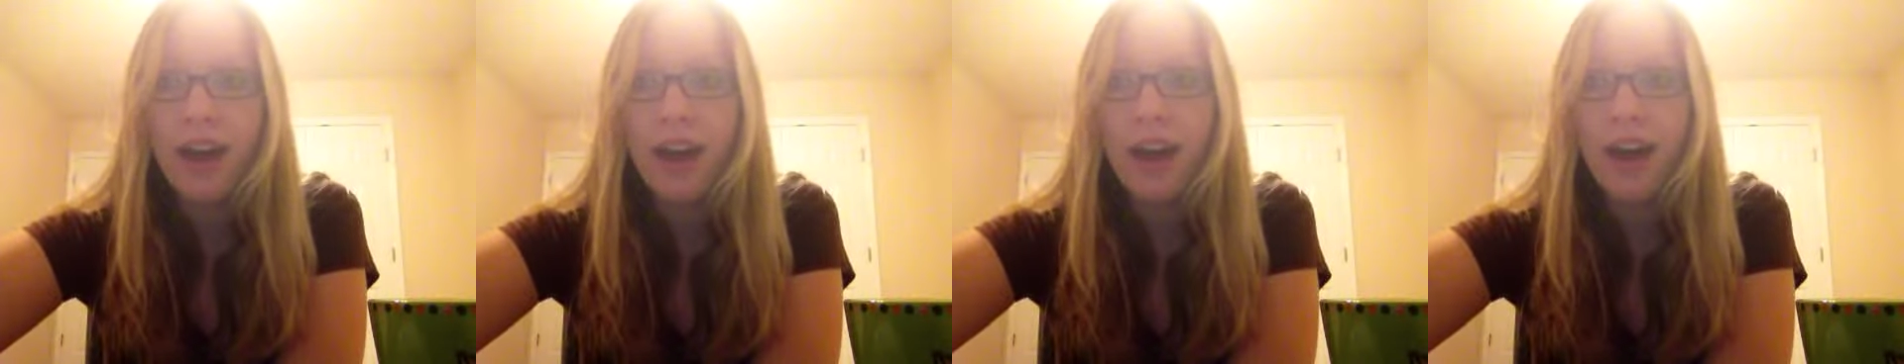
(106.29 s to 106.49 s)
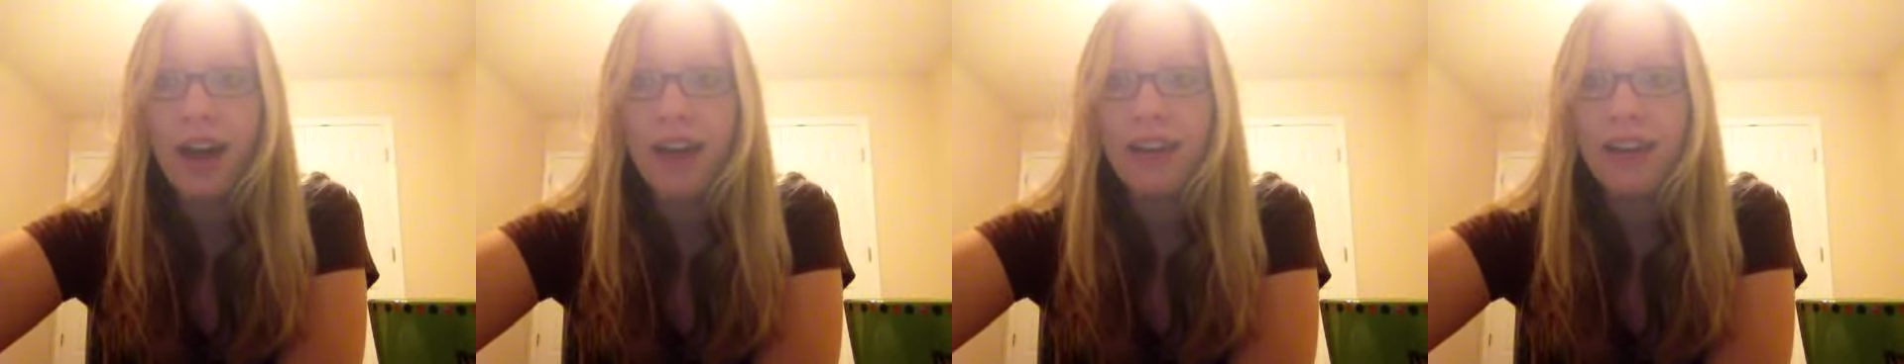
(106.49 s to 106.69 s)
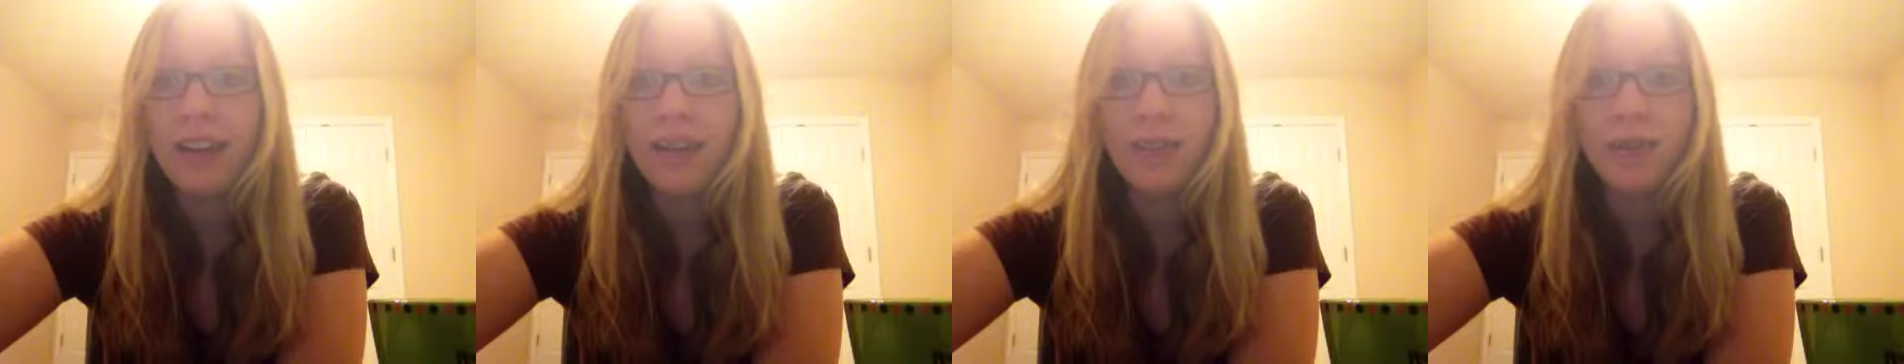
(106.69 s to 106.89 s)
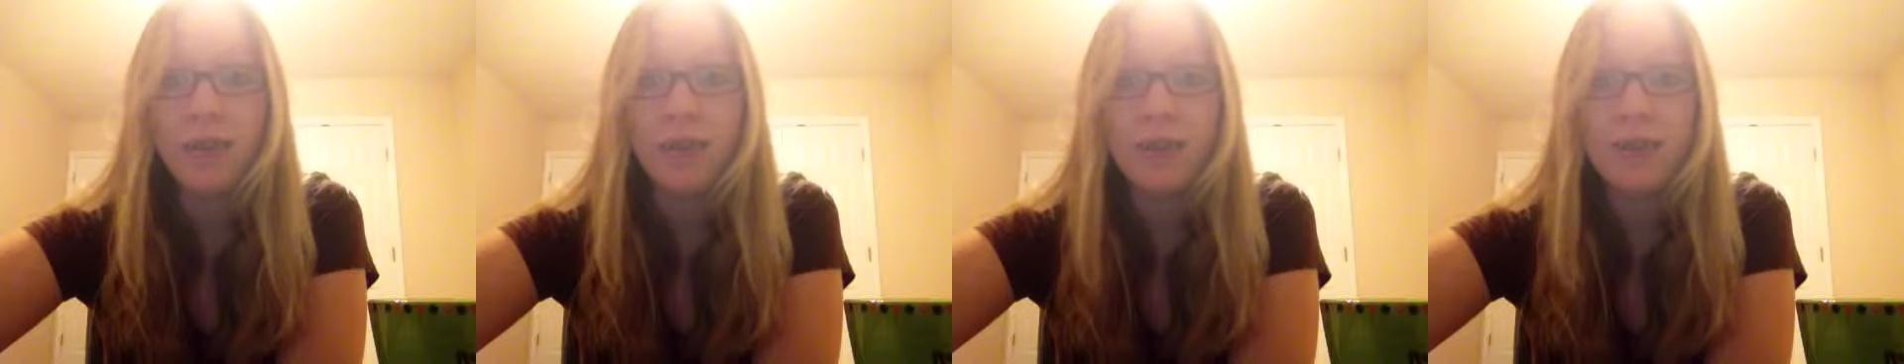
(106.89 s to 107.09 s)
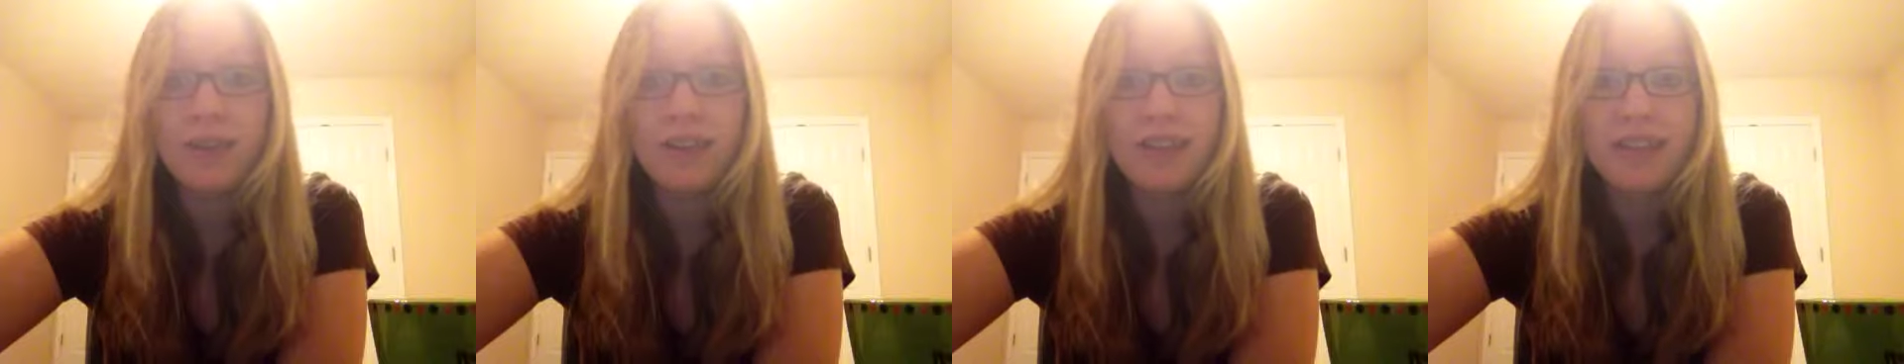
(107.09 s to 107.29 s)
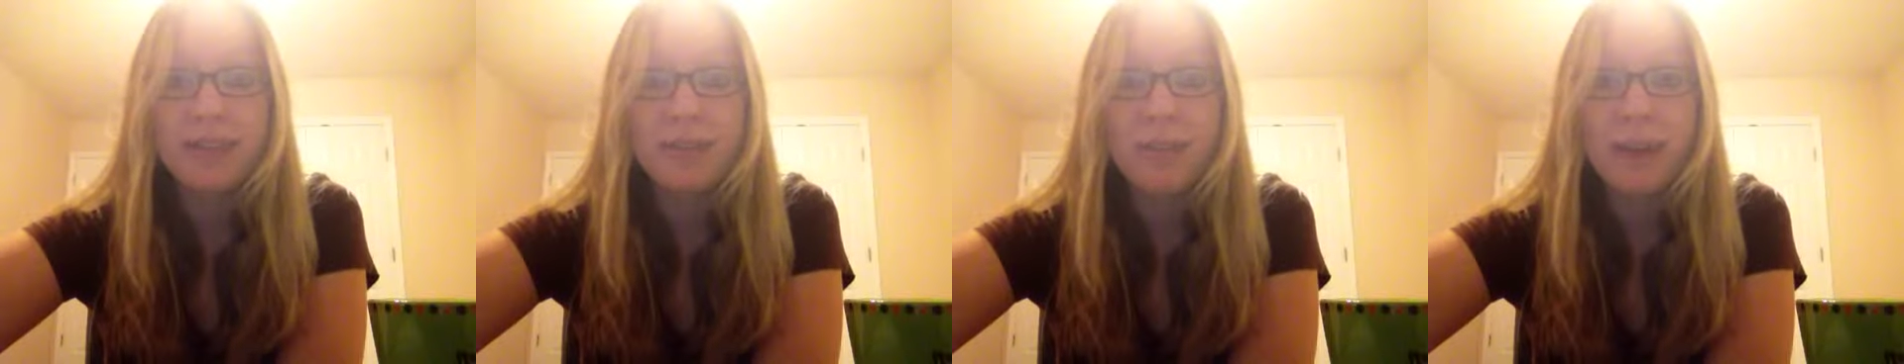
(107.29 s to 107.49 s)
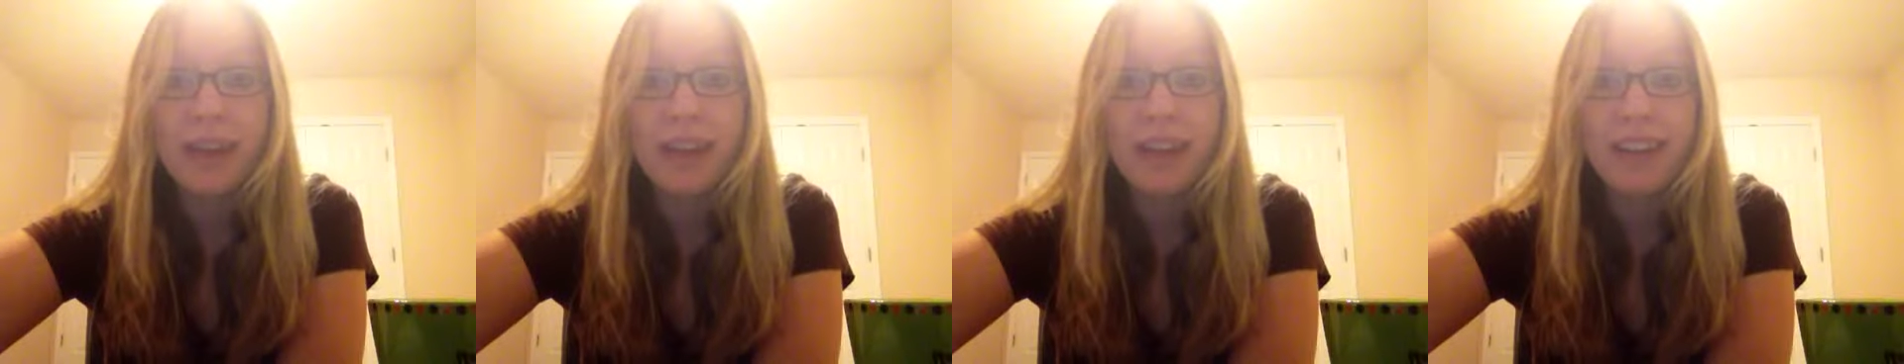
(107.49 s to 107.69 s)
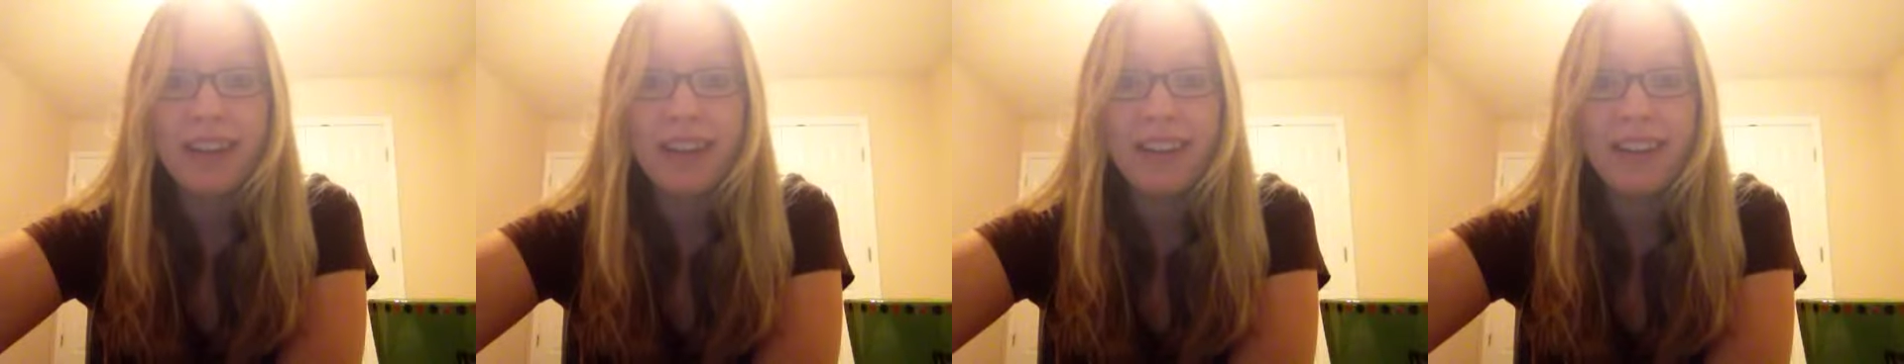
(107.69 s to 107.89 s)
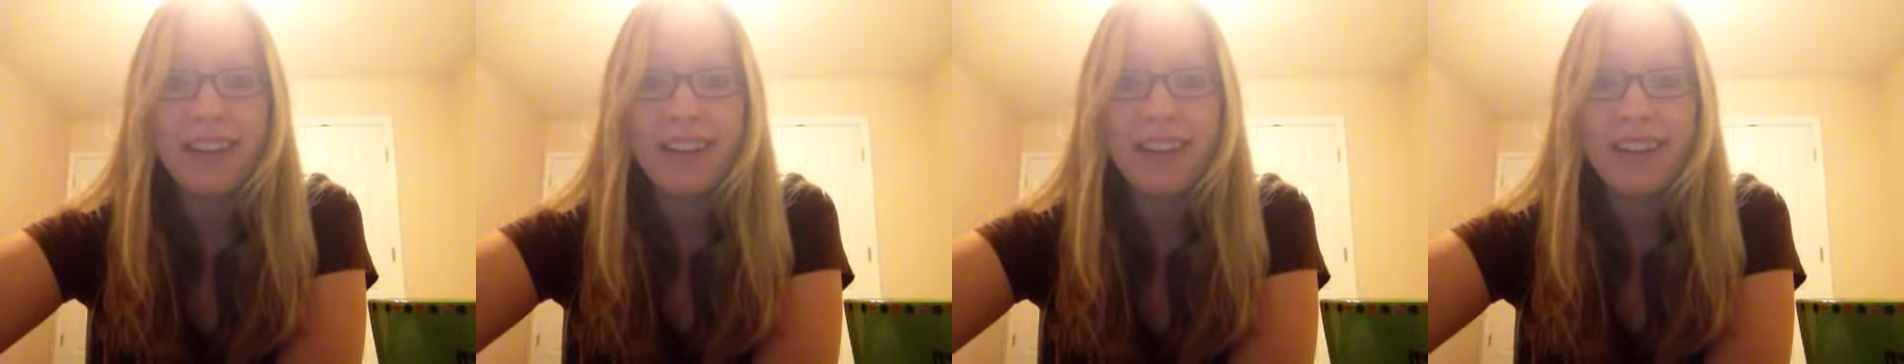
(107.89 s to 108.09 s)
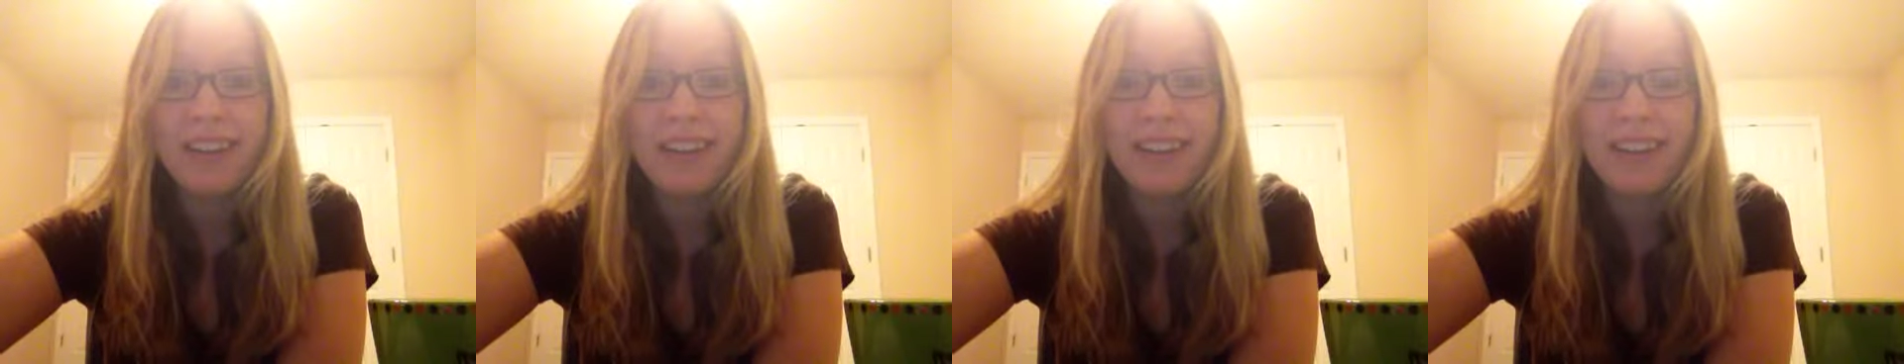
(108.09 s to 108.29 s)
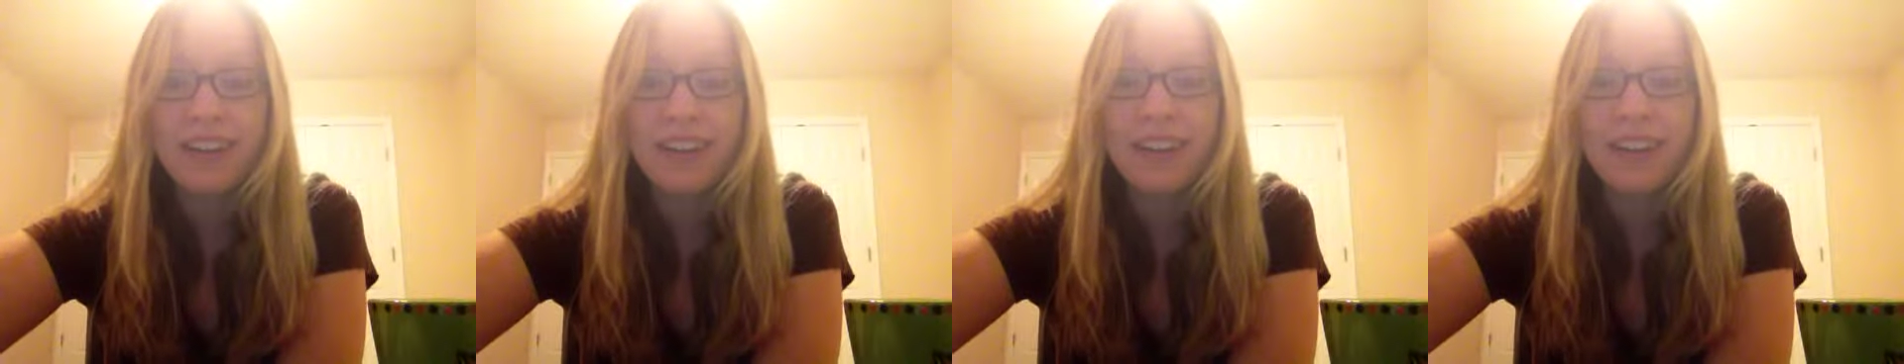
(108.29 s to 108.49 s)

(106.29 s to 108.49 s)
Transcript: I had never participated in